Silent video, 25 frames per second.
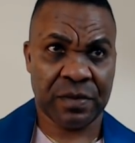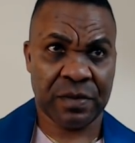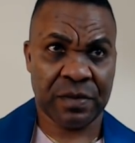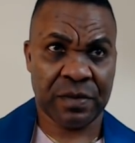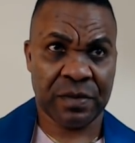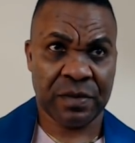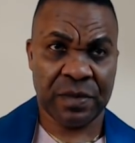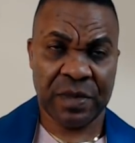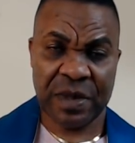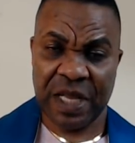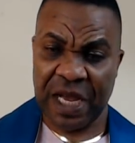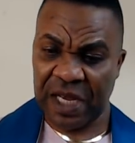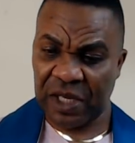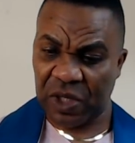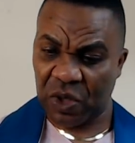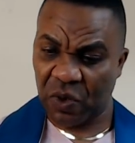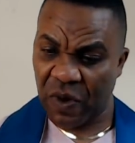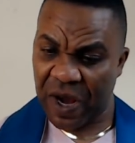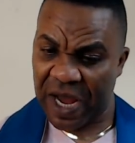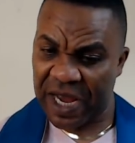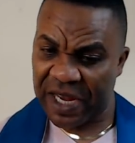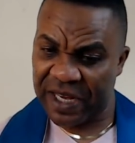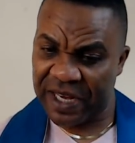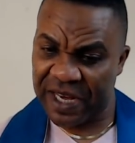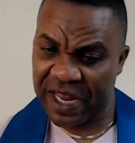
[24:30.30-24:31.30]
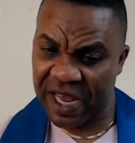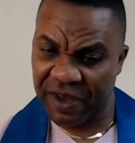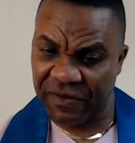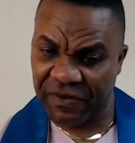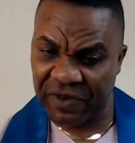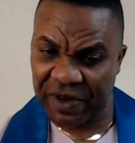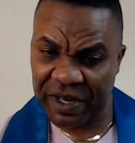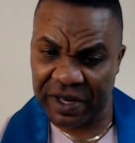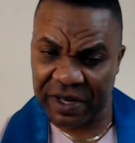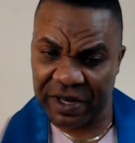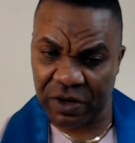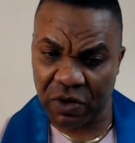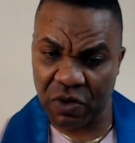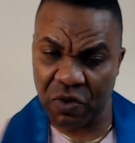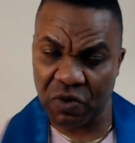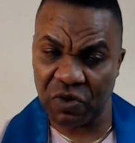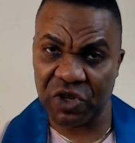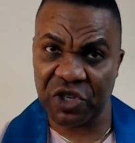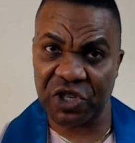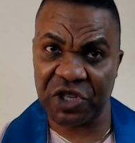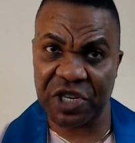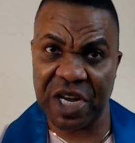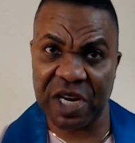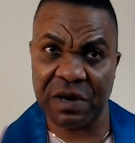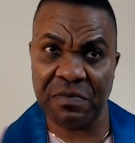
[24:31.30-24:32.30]
That's why David could
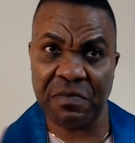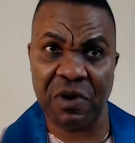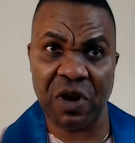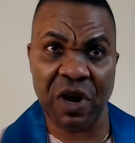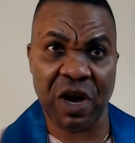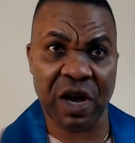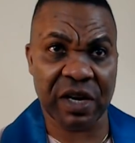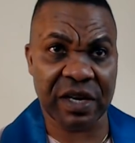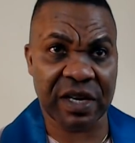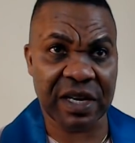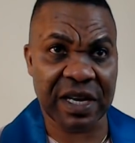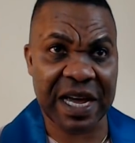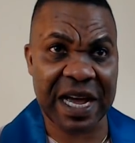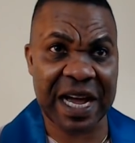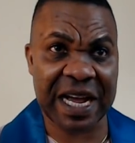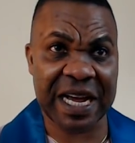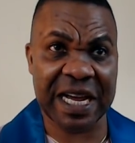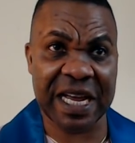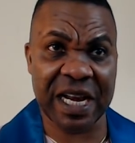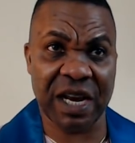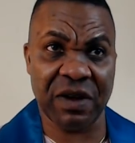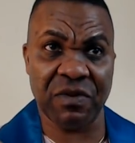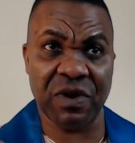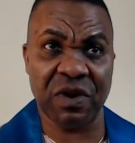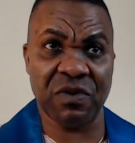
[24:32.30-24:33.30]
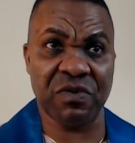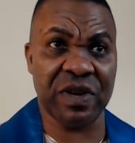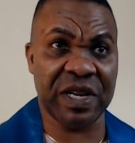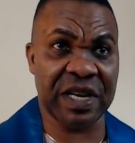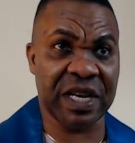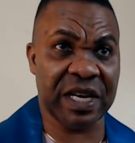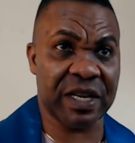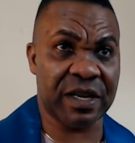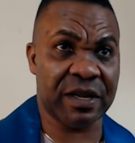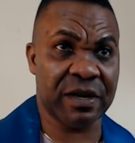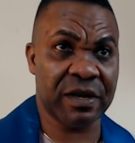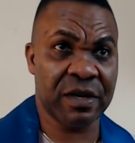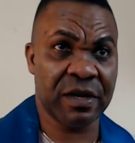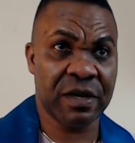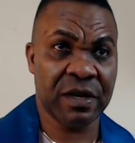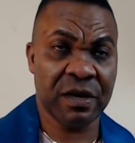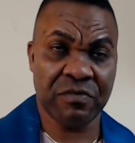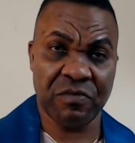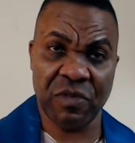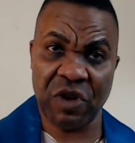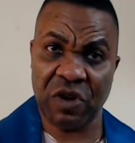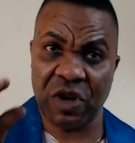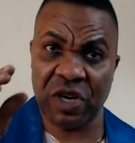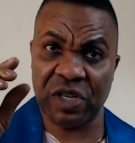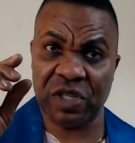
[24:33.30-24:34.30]
shed blood and get away with it,
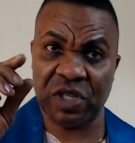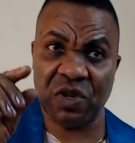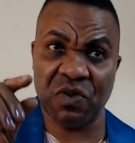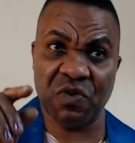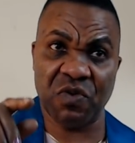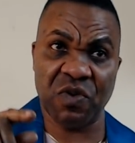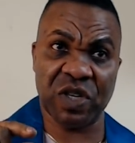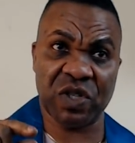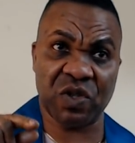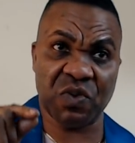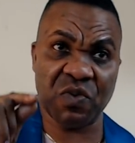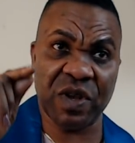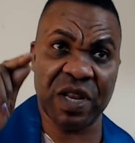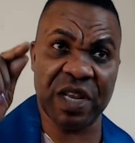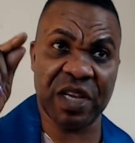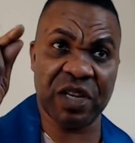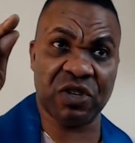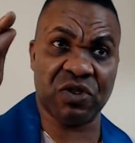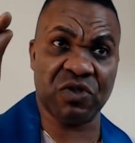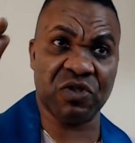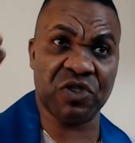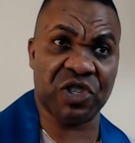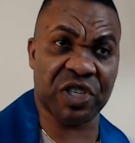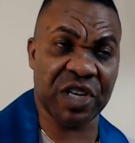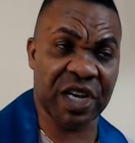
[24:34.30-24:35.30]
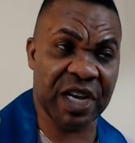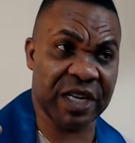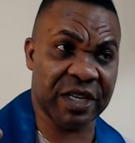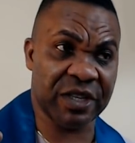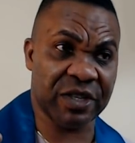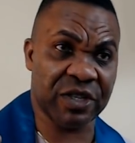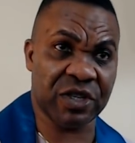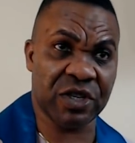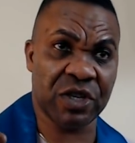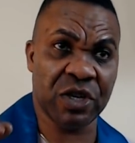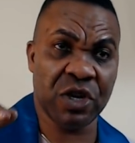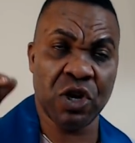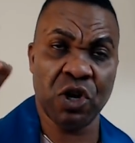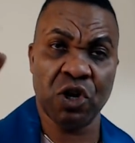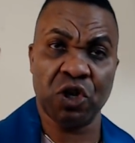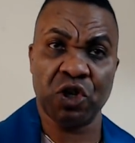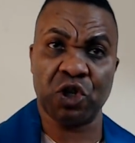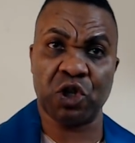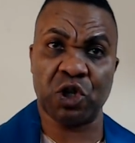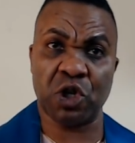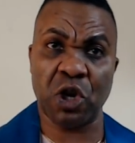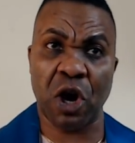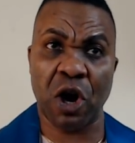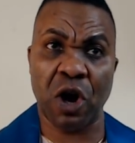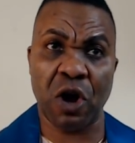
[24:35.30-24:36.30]
because he was willing to change.
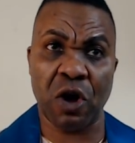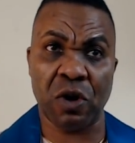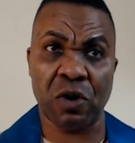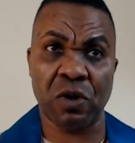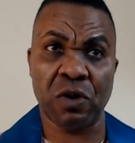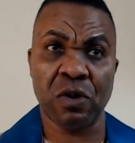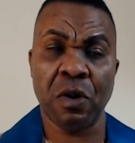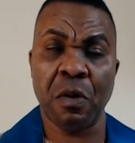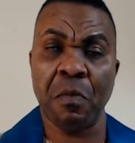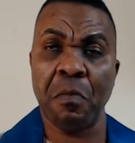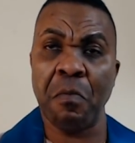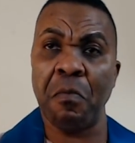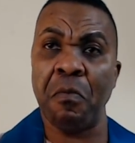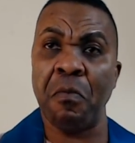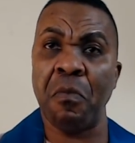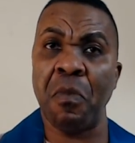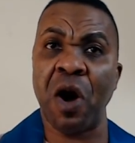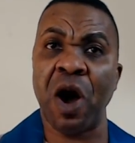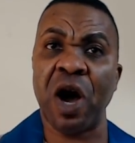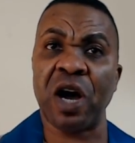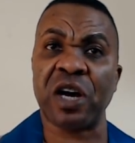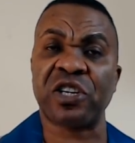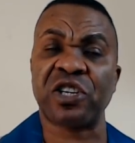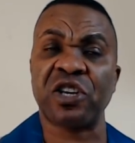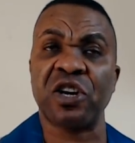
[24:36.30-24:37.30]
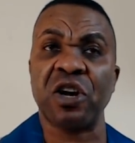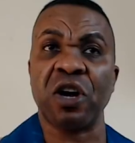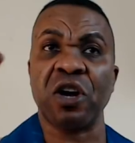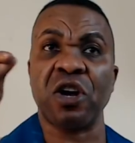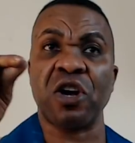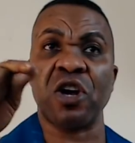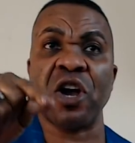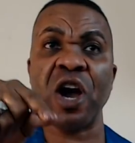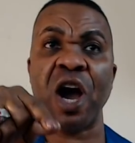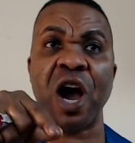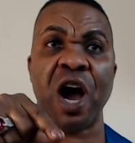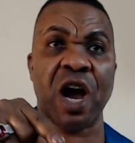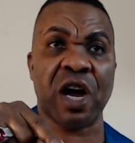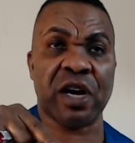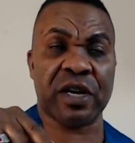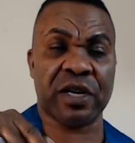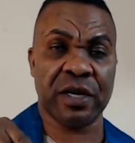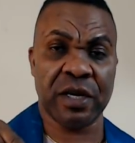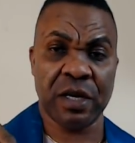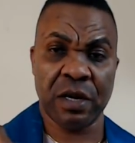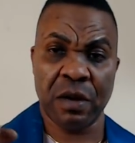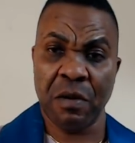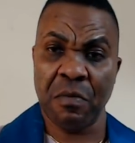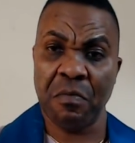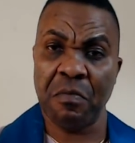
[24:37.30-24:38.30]
Saul mocked God,
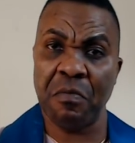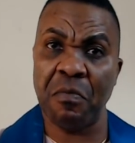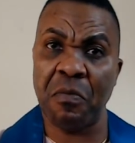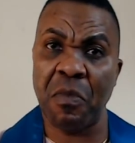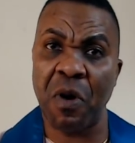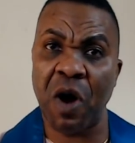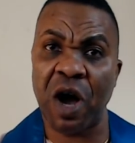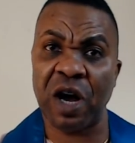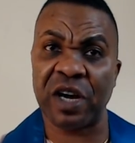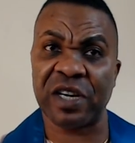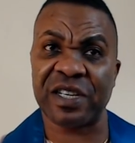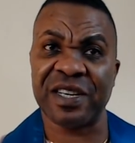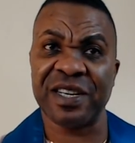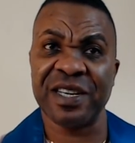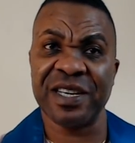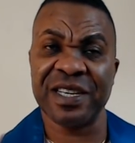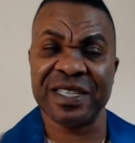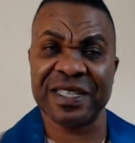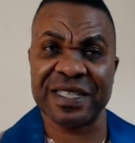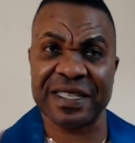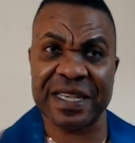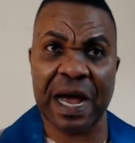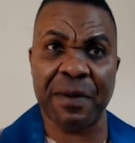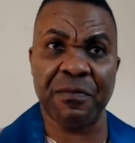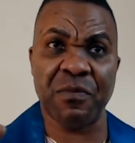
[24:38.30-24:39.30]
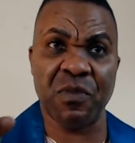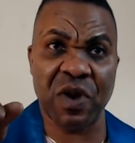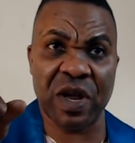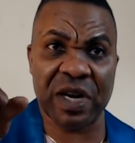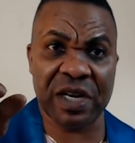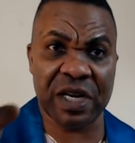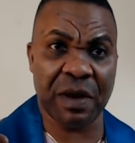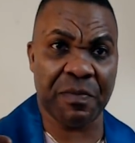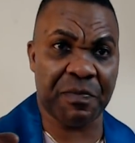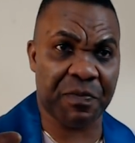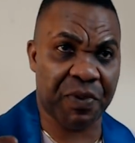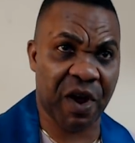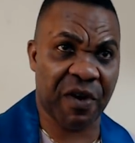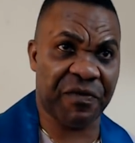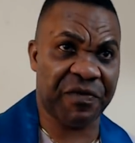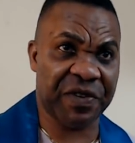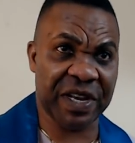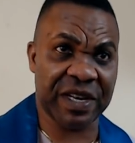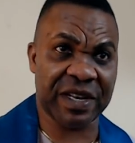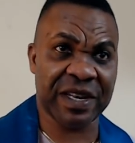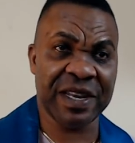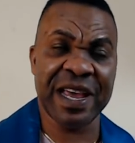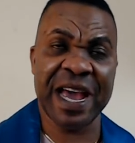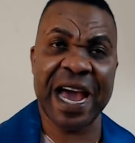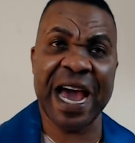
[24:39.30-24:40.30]
mocked Samuel the prophet,
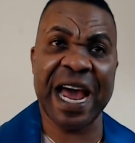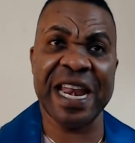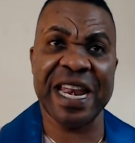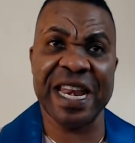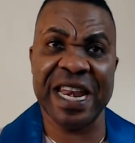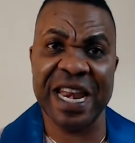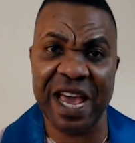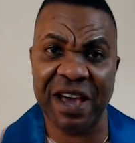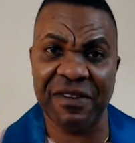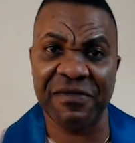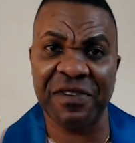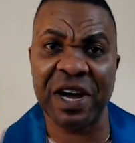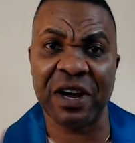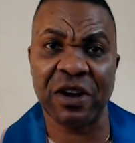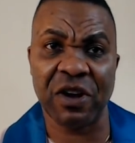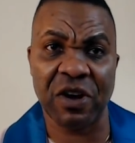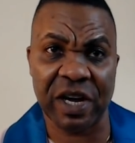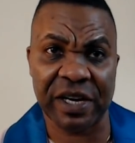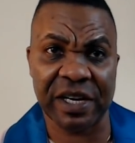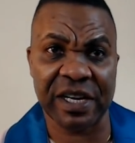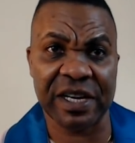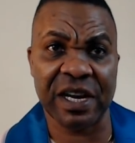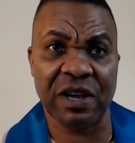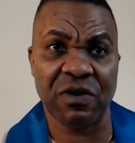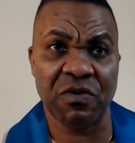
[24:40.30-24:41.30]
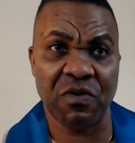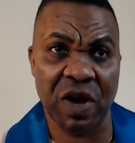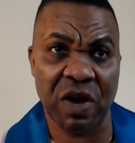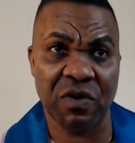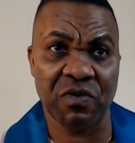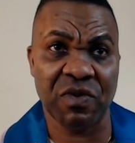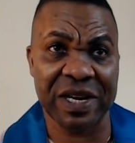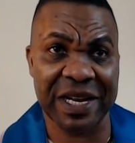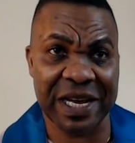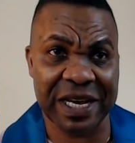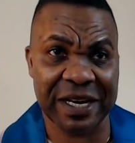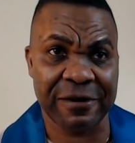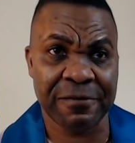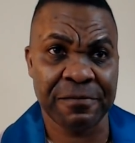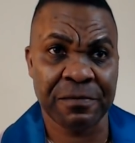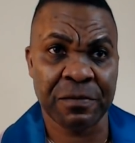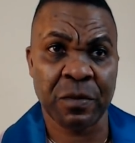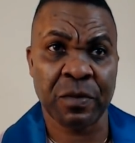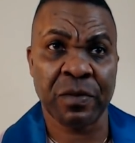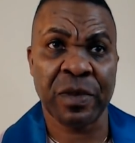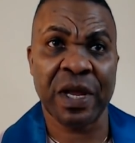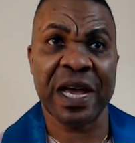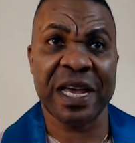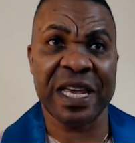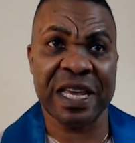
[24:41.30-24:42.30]
and never gotten away with it.
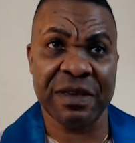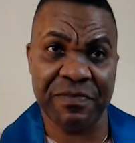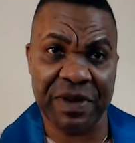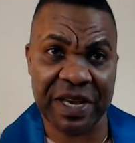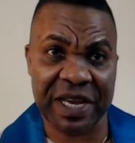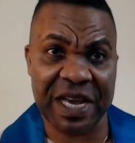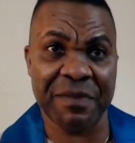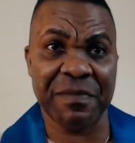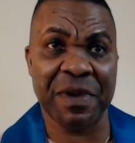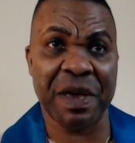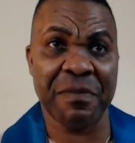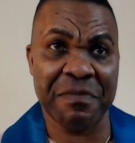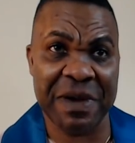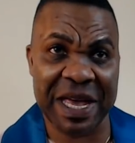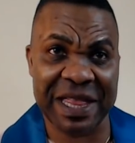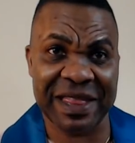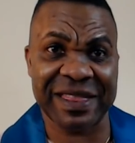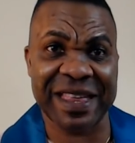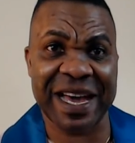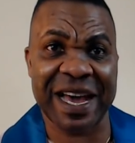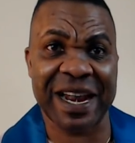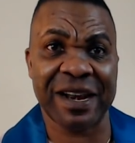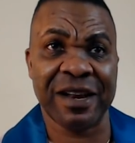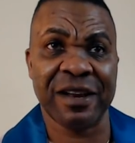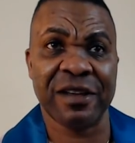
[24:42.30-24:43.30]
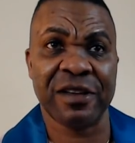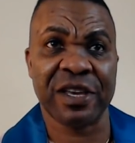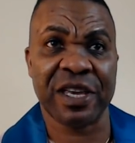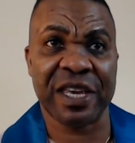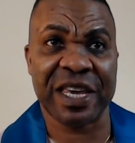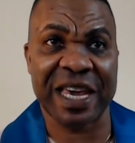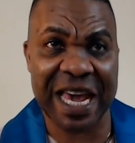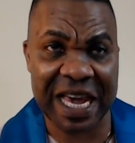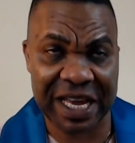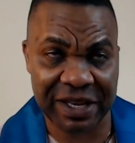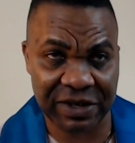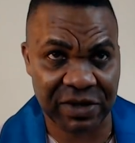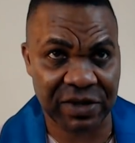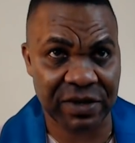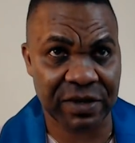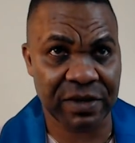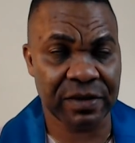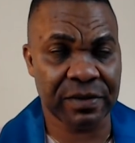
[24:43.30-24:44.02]
He became a mental case.